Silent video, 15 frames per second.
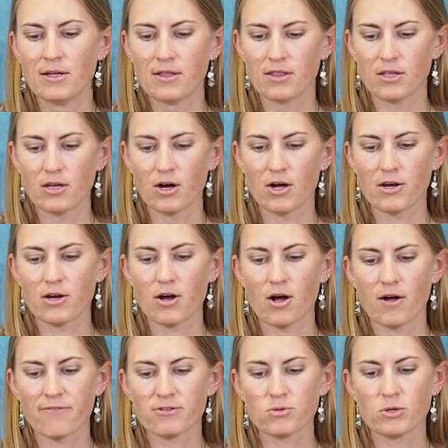The on and
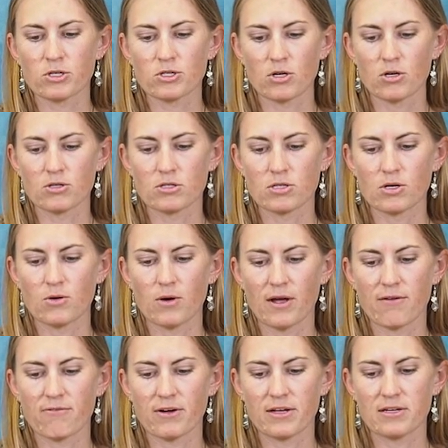off switch also I
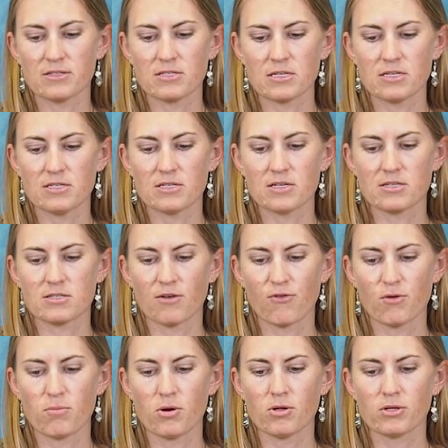find is easiest if
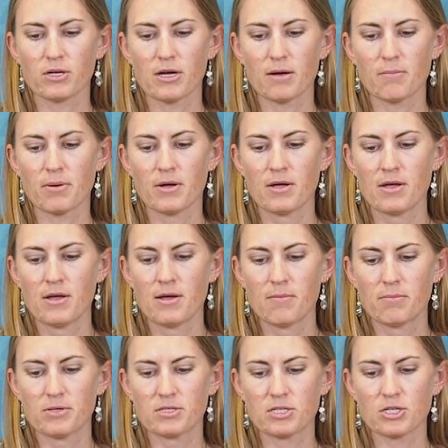you pull it up,
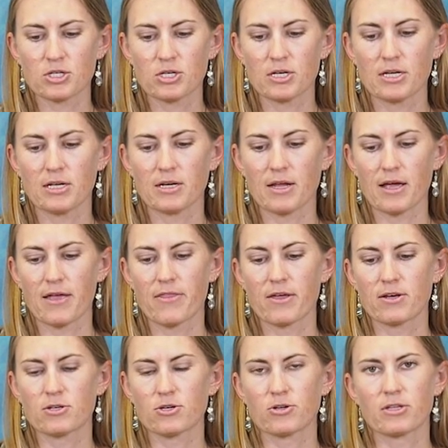position it, and
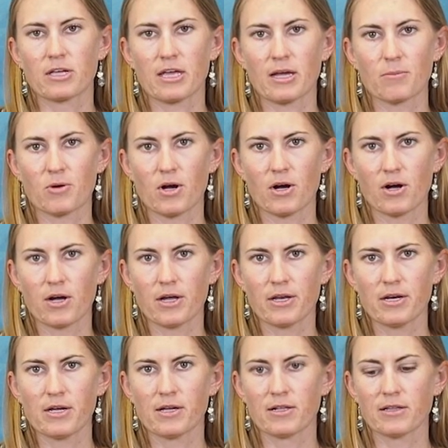then turn the camera
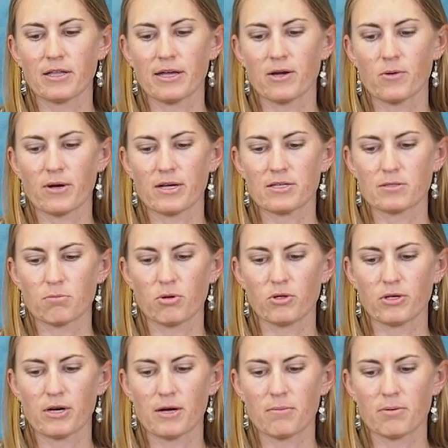on. Likewise, pull
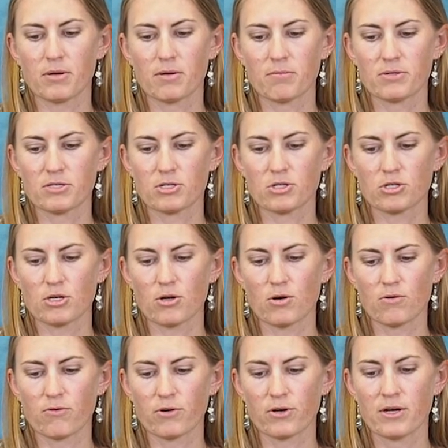it up, position it
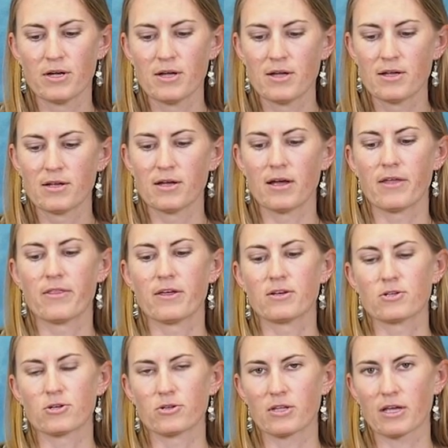over, and then
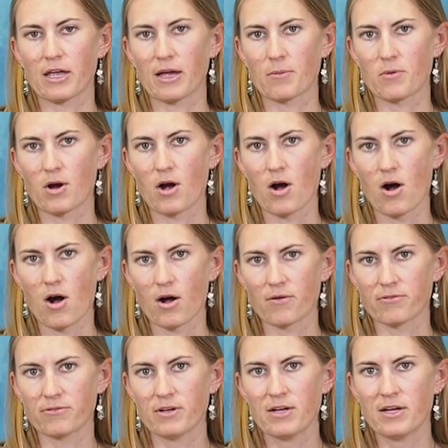turn the camera off.
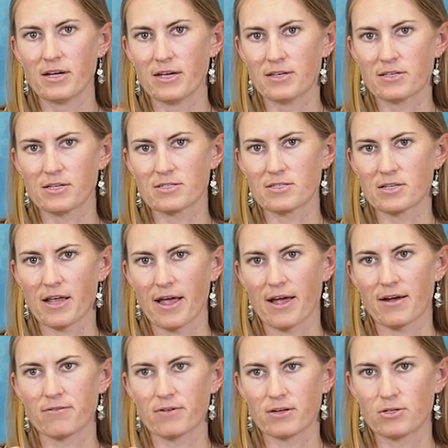It doesn't
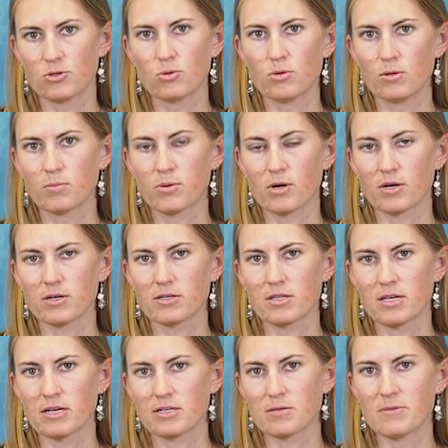have a dual prong
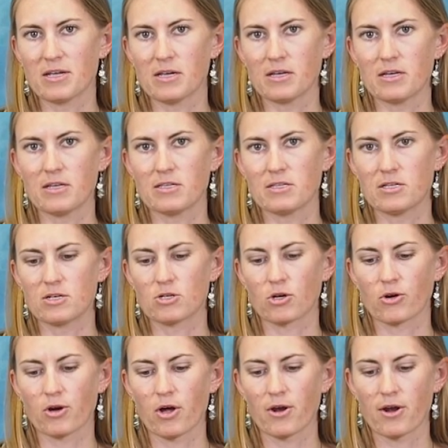thing to make it easy to
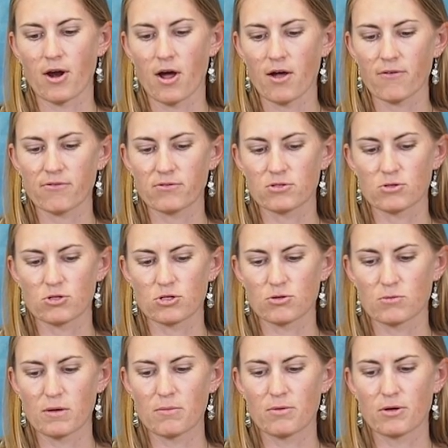turn on and off, so just
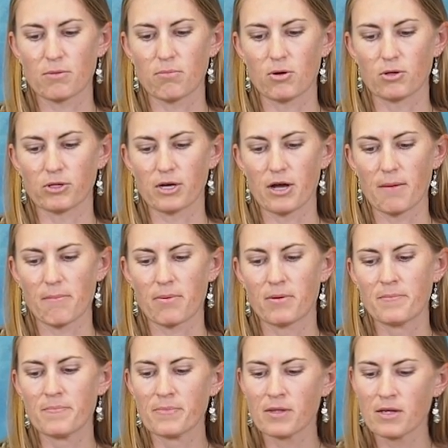remember to pull it up.
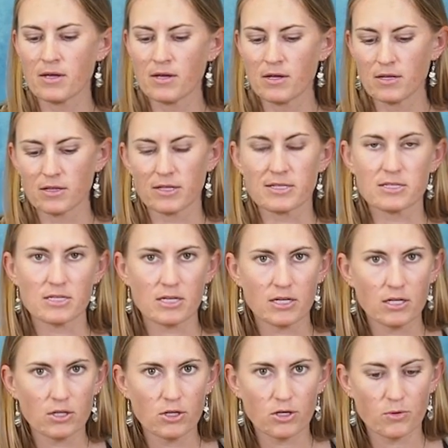Let's take
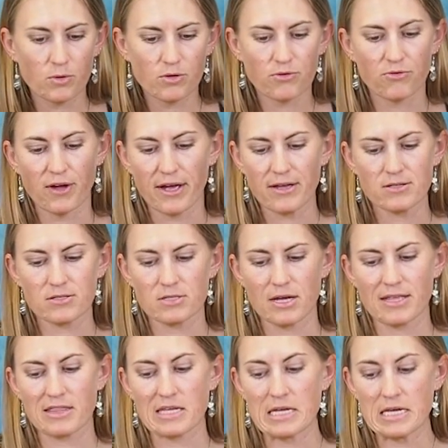a look real fast
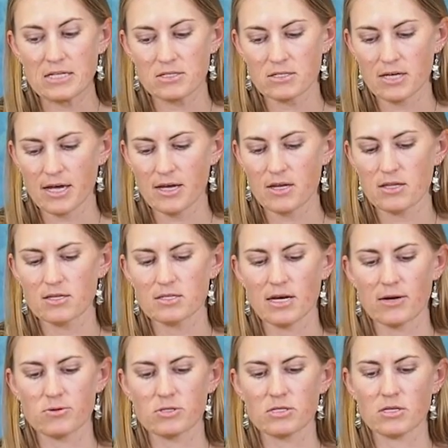at the inside of this
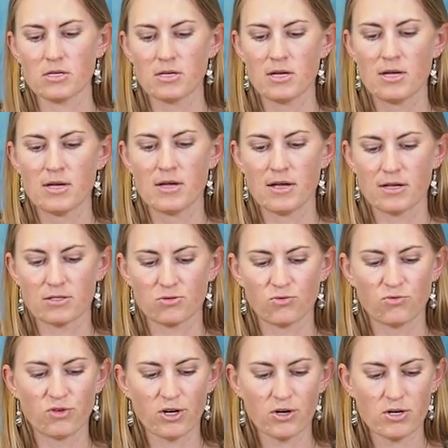housing. It's
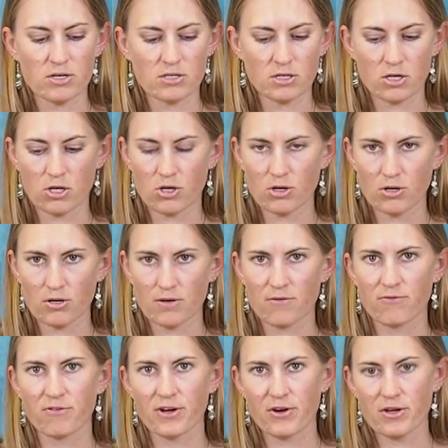very secure,
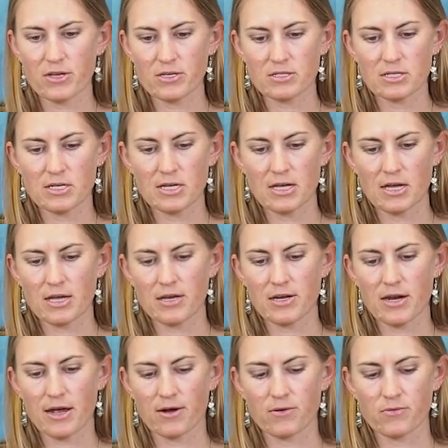very easy to get in
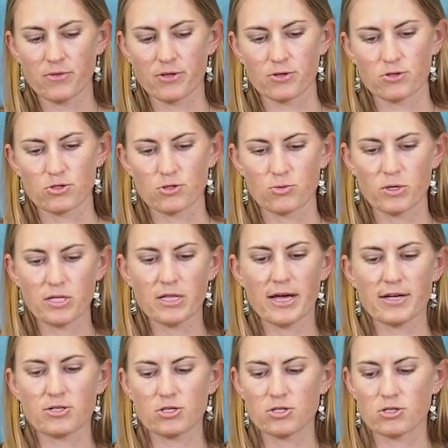and out. There's 3
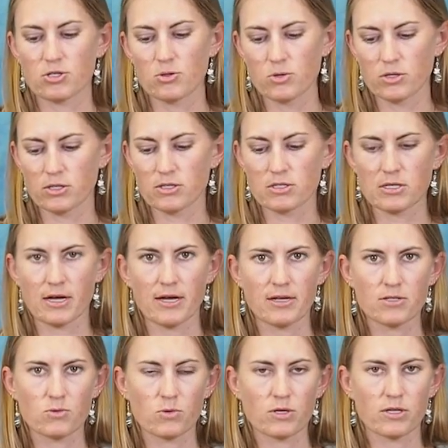latches, 2 on the
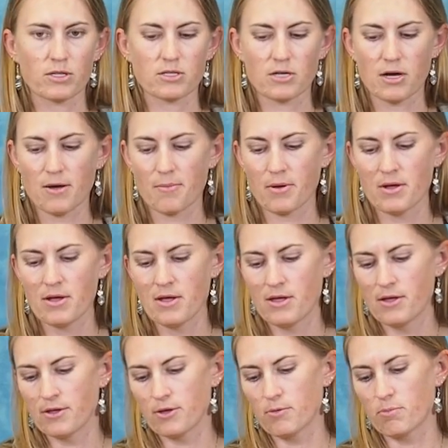sides, 1 on the top.
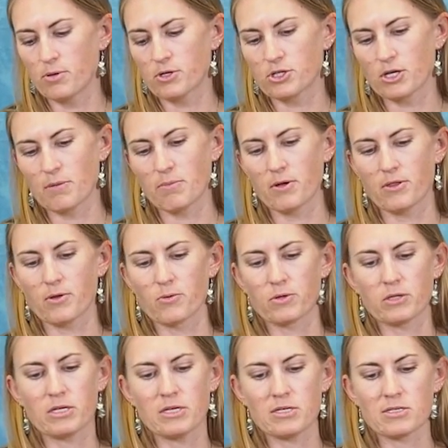You push up on the
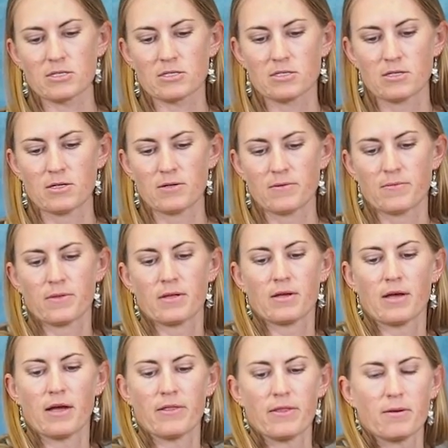release
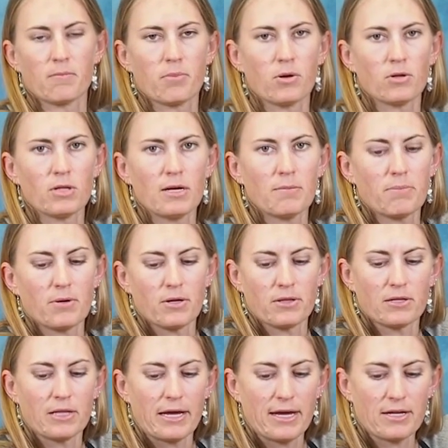and then pull up on
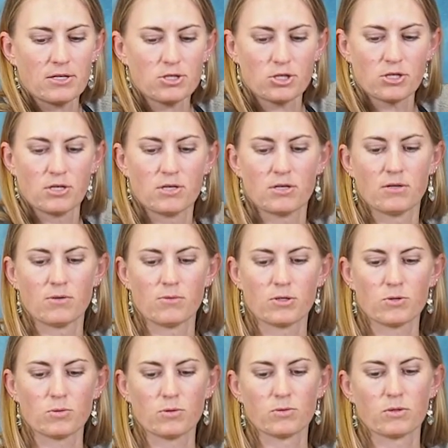the latch,
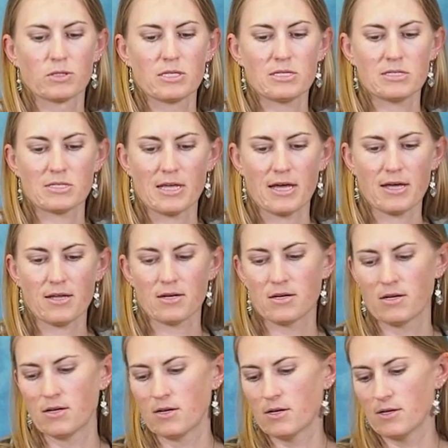which will release that.
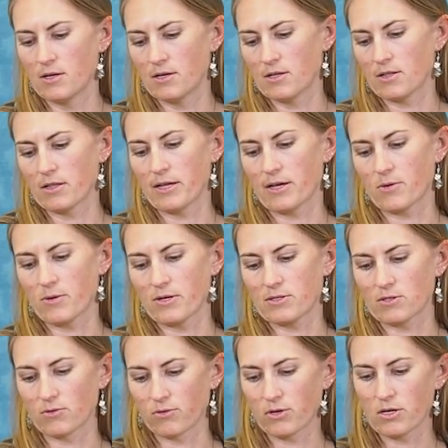Likewise
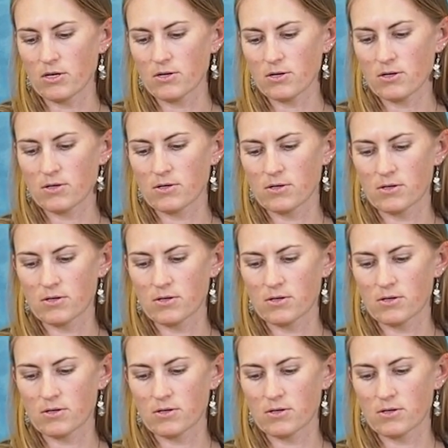over here.